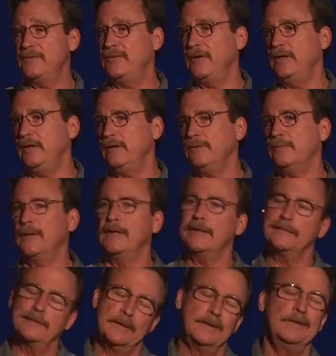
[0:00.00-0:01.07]
phoenix,
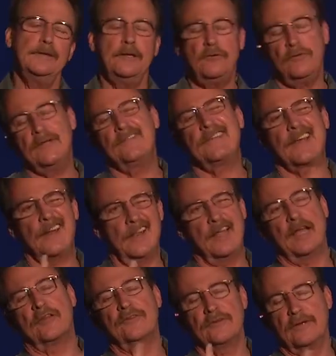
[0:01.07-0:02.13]
well, the Greeks got a
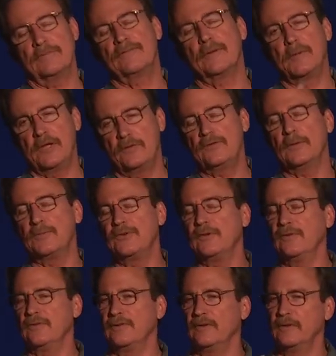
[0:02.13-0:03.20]
lot of stuff from the
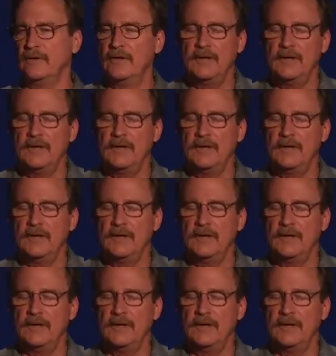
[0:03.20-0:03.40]
Egyptians, and